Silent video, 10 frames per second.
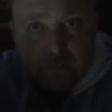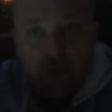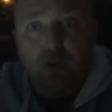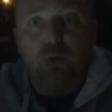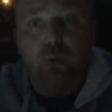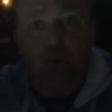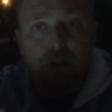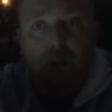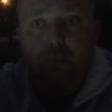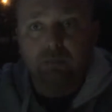
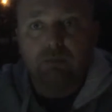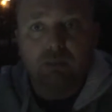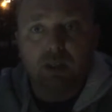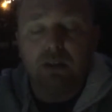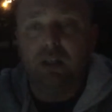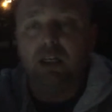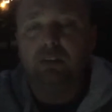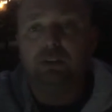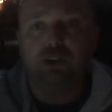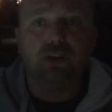new,
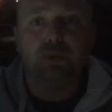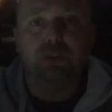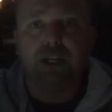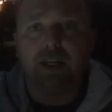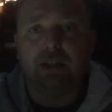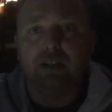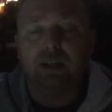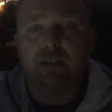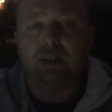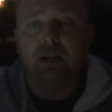their new thing,
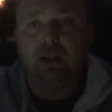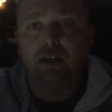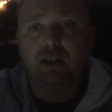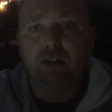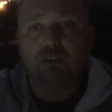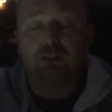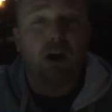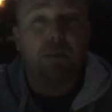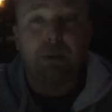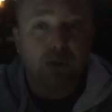and
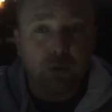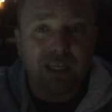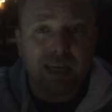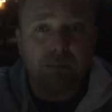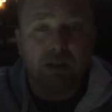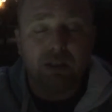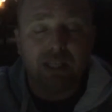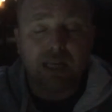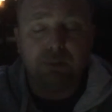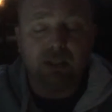start up a new game
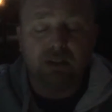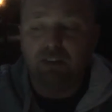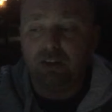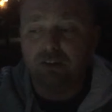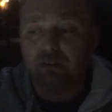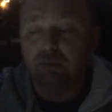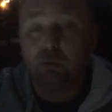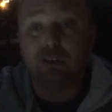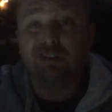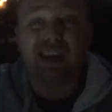naming convention.
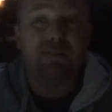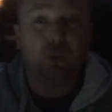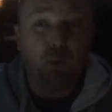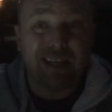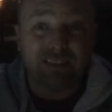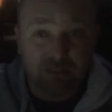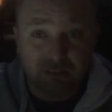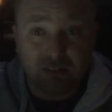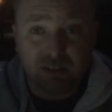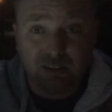We'll just have to wait and
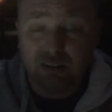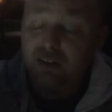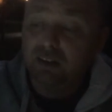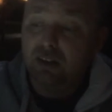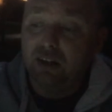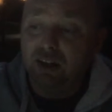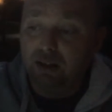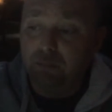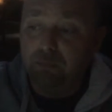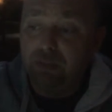see.
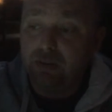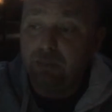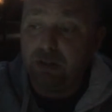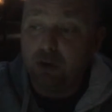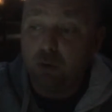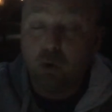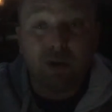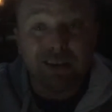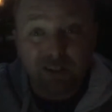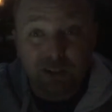But no,
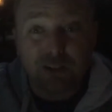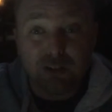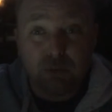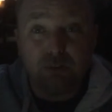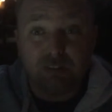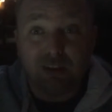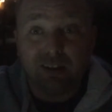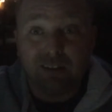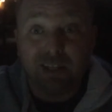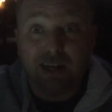quite good news
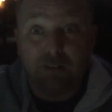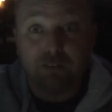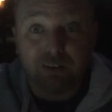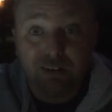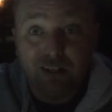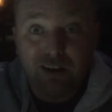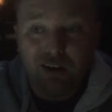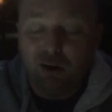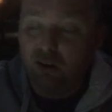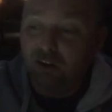there for
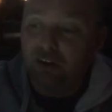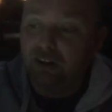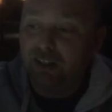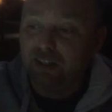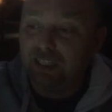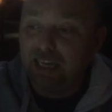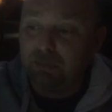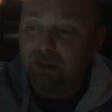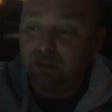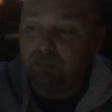all our
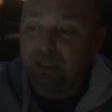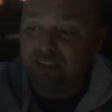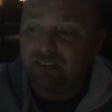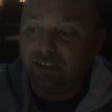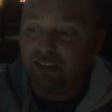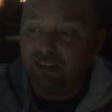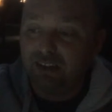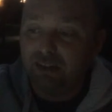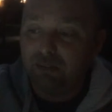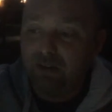gaming PC